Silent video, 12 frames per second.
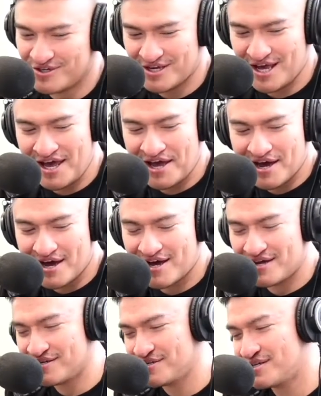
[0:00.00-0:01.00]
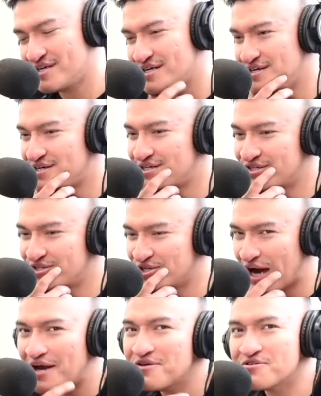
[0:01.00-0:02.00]
And
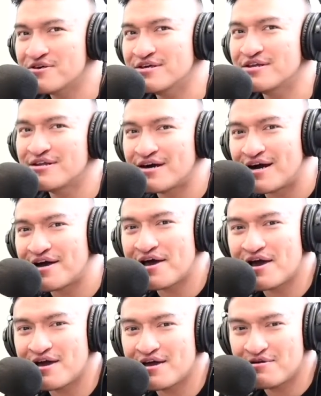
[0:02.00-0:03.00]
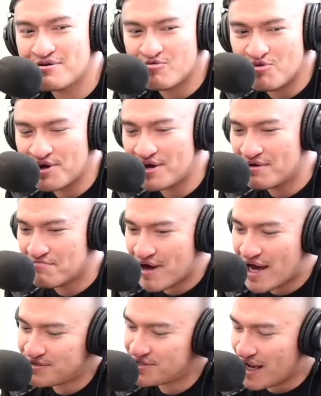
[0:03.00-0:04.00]
Jonathan and we
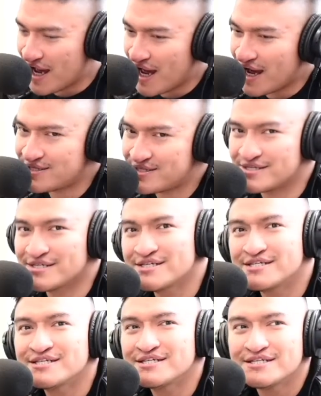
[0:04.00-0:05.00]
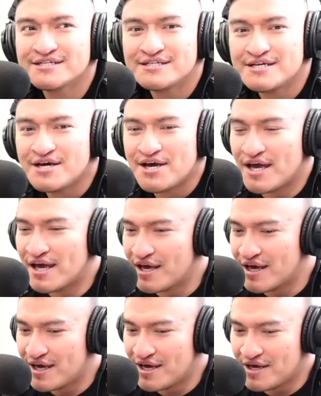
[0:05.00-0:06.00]
met at
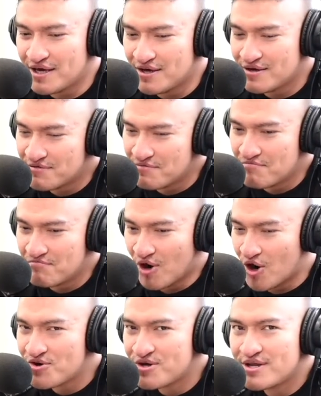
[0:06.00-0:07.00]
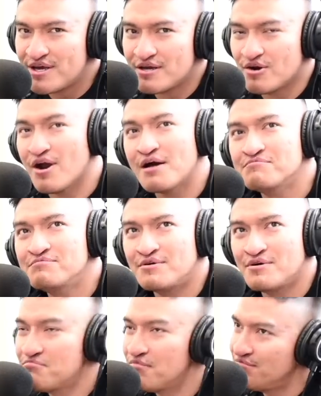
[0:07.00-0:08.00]
a marketing around
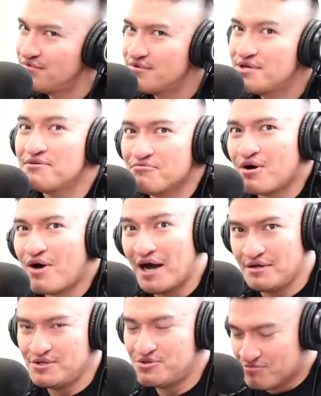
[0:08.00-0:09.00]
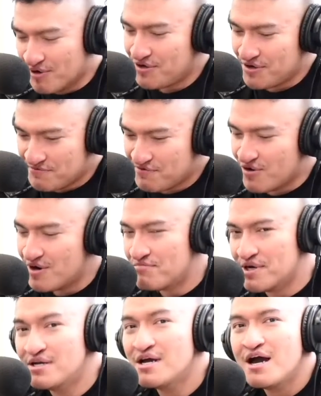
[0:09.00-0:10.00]
it. Well, I do marketing for it,
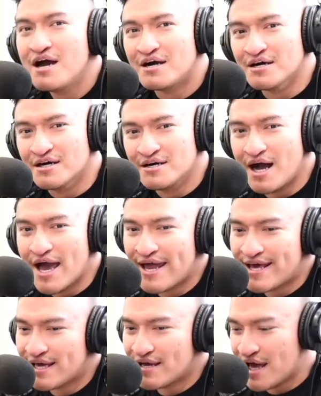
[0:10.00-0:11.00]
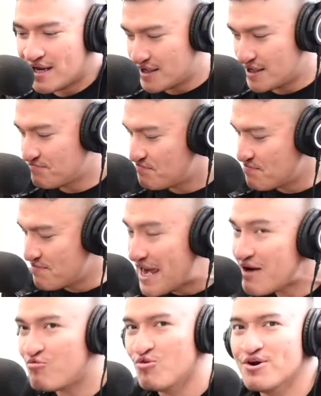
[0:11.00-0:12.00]
but at a
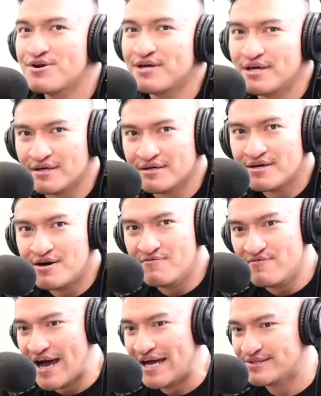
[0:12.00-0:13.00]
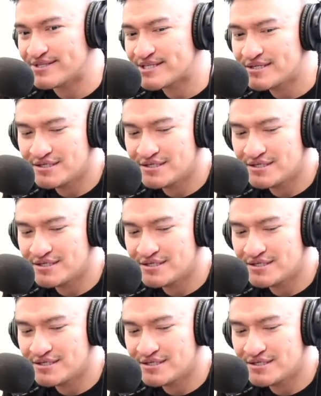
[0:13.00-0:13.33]
networking event,